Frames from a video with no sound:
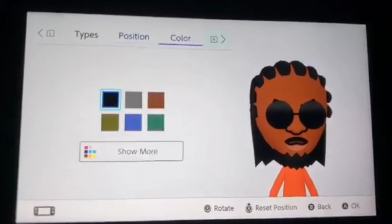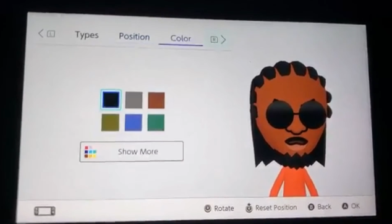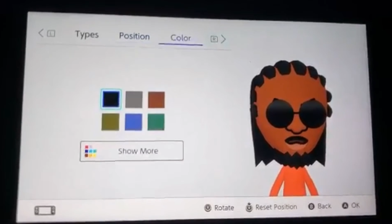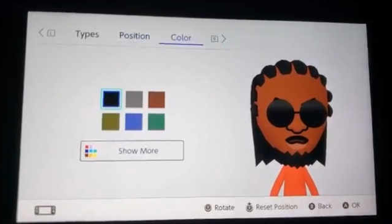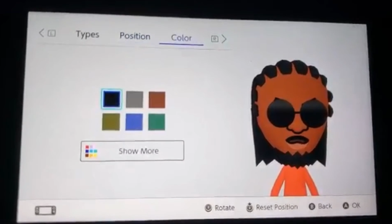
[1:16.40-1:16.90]

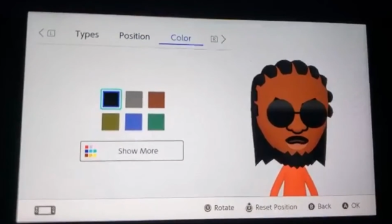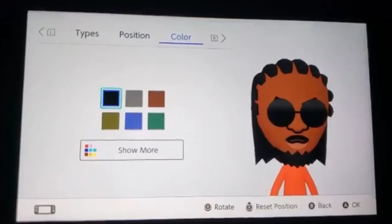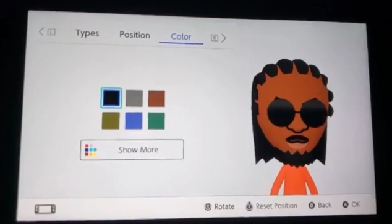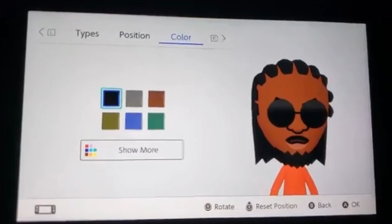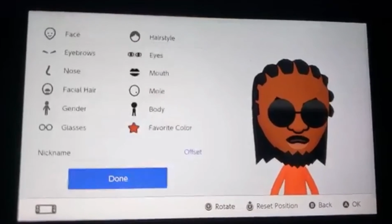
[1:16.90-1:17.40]
And
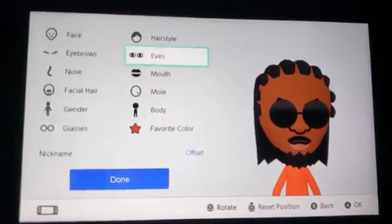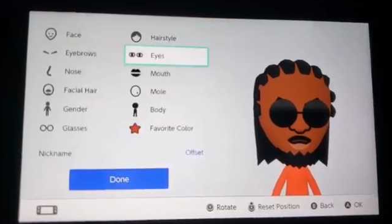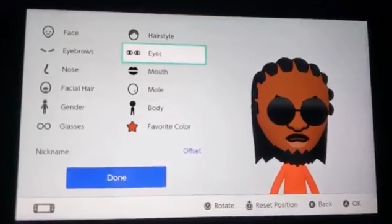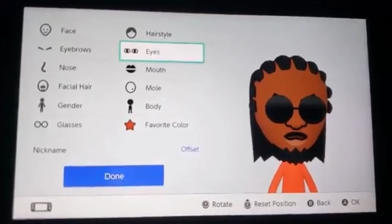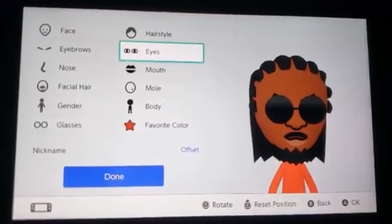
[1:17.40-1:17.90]
then
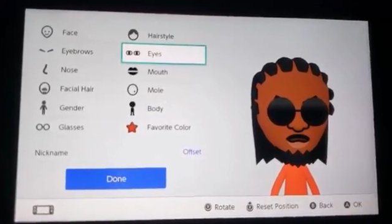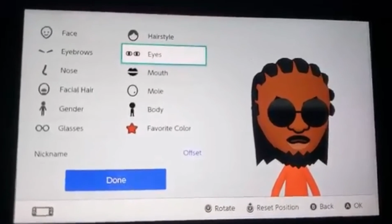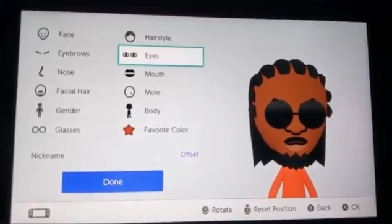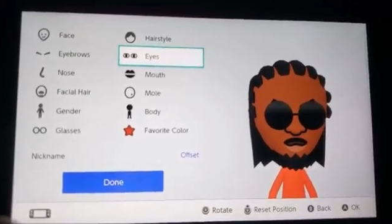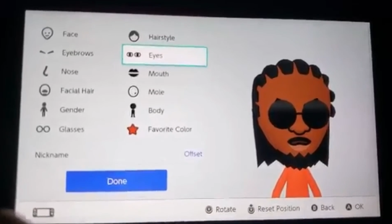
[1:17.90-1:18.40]

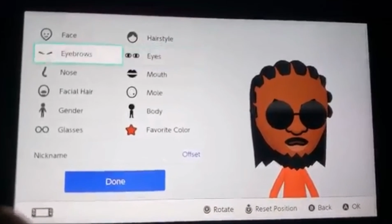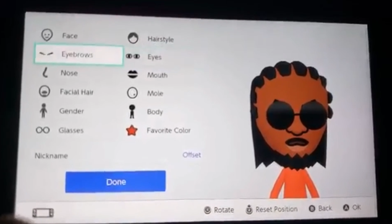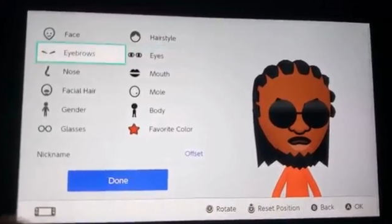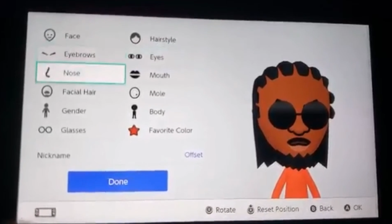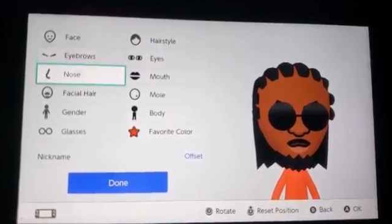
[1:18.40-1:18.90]
let's
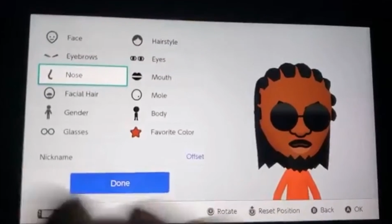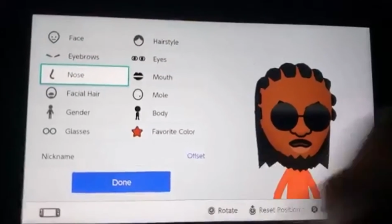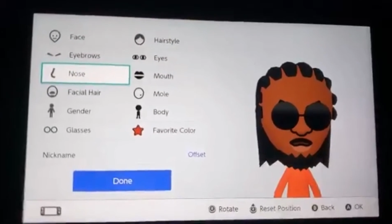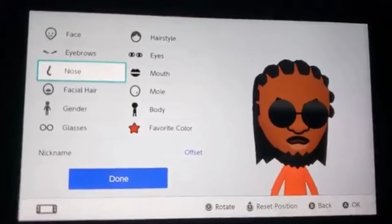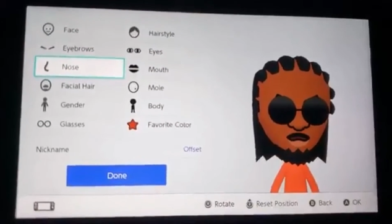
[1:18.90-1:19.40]
go straight
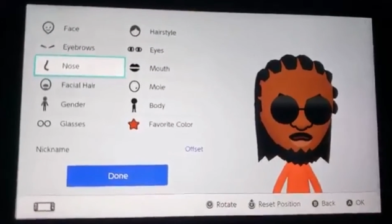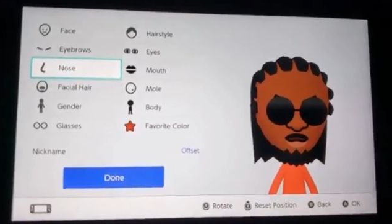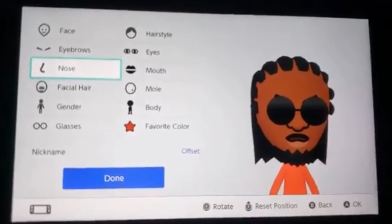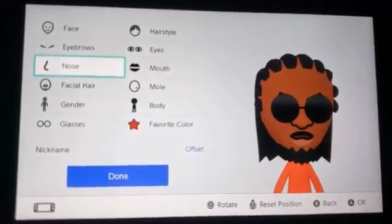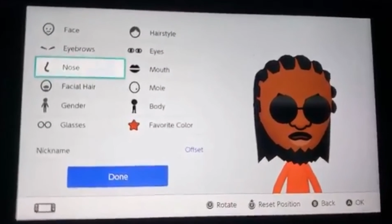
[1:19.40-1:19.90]
to the
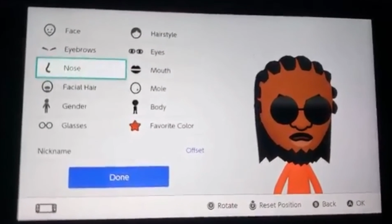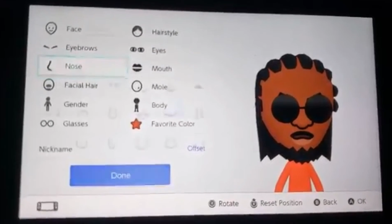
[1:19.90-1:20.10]
nose.